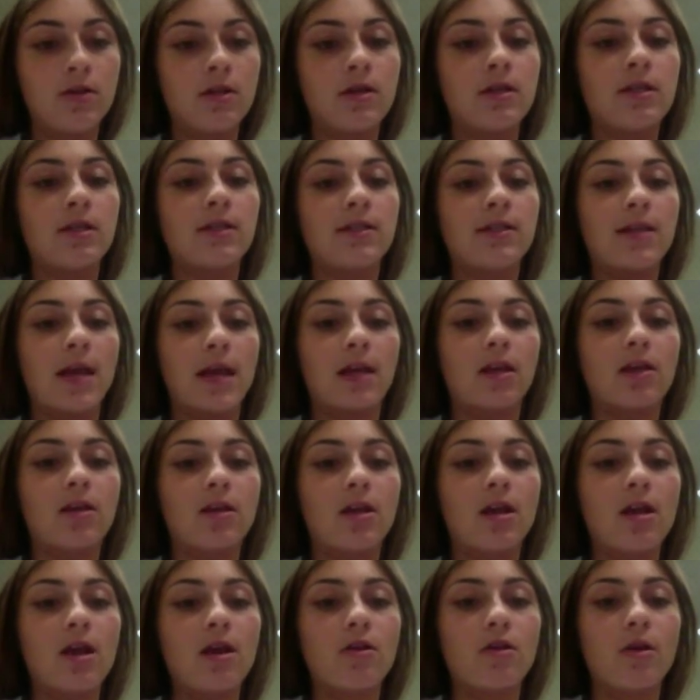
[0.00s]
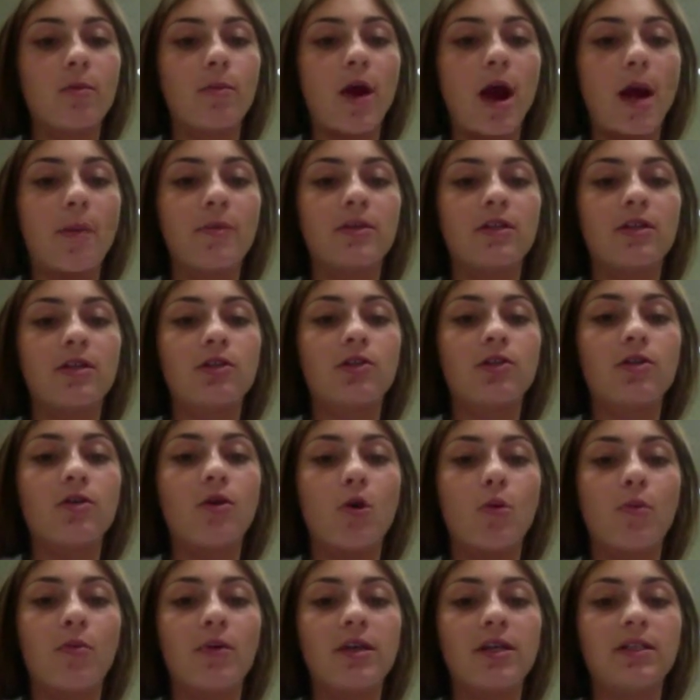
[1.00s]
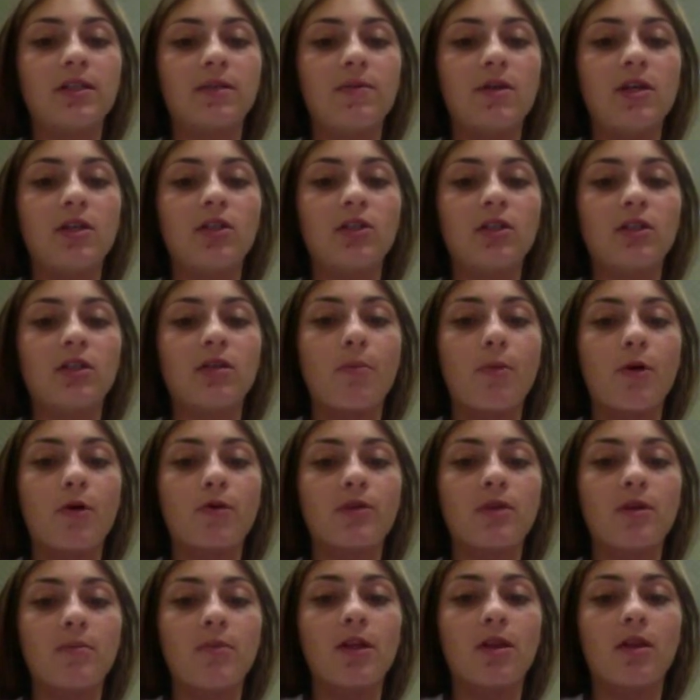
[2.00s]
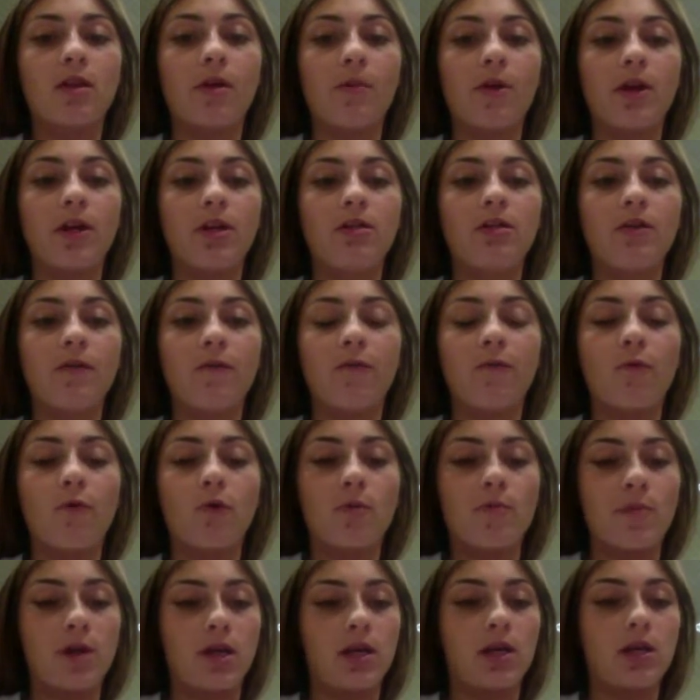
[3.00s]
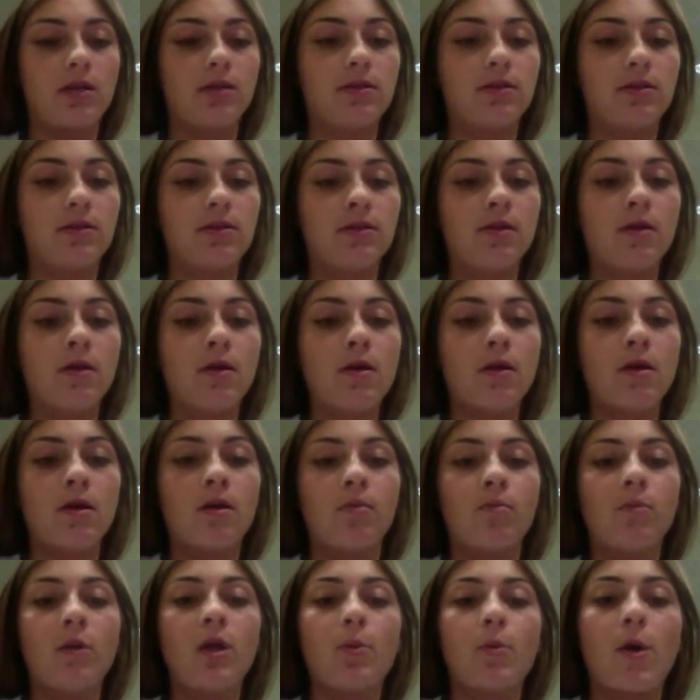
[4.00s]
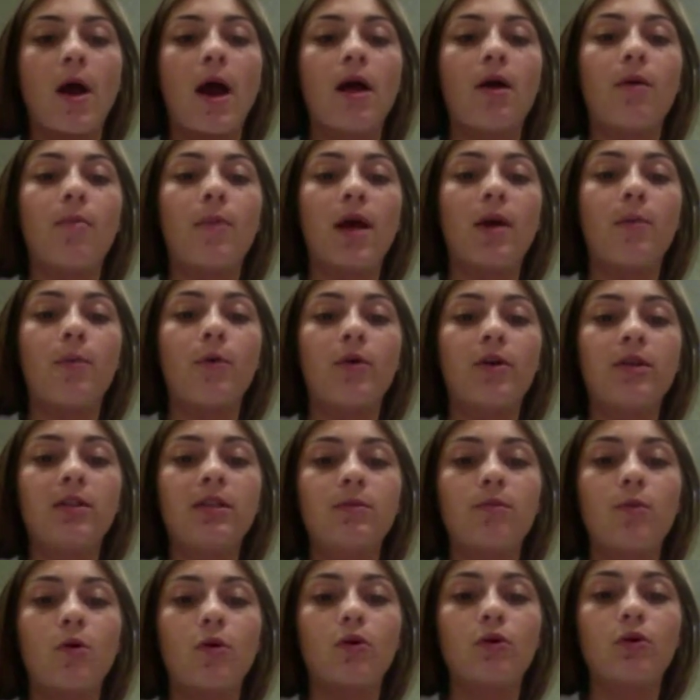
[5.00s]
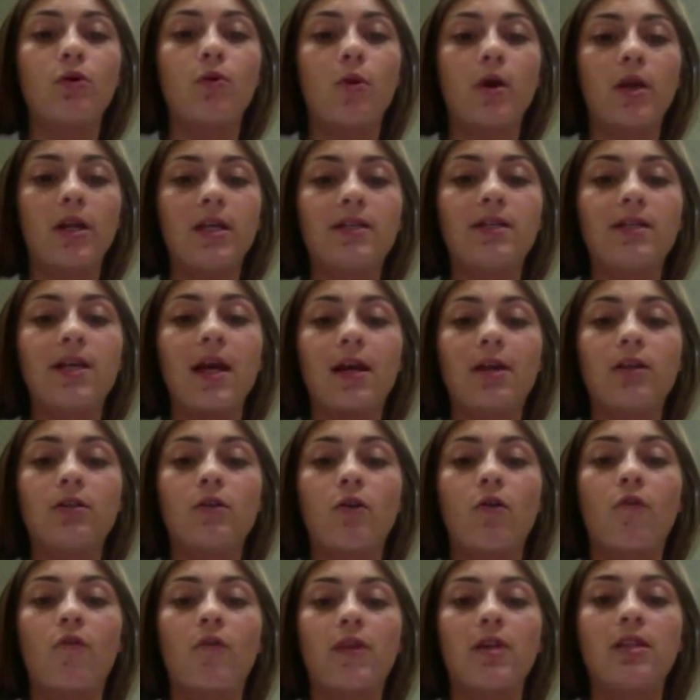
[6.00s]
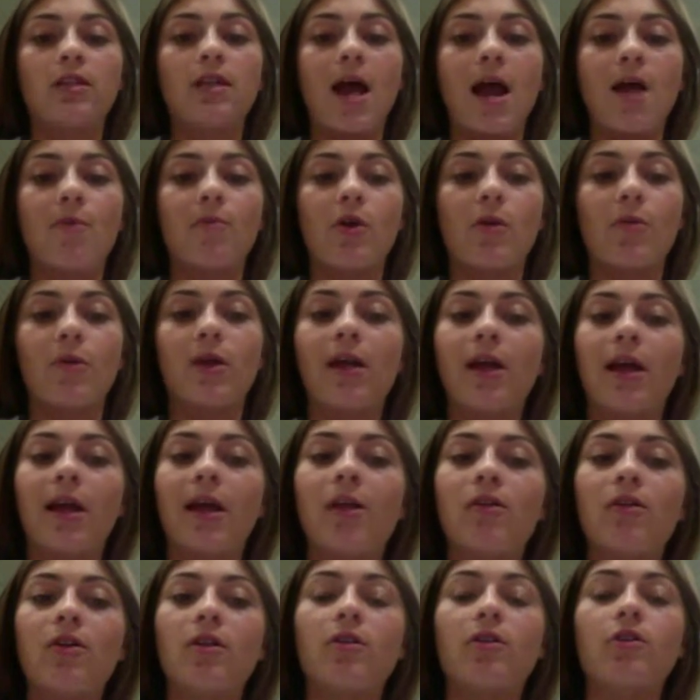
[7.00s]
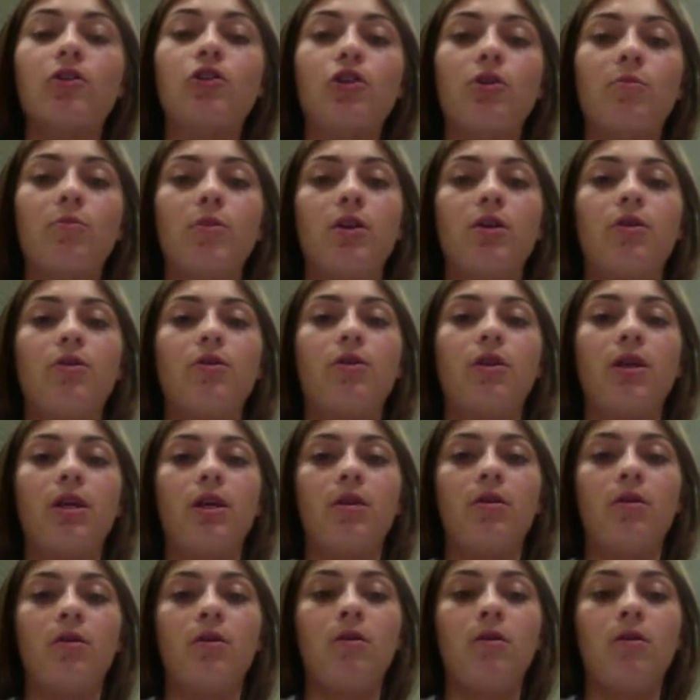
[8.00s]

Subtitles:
Secondly, the proposition opening speech is supposed to be limited to 4 minutes. Meanwhile, my opponent spoke 20 seconds over the time limit, and I think this should be noted.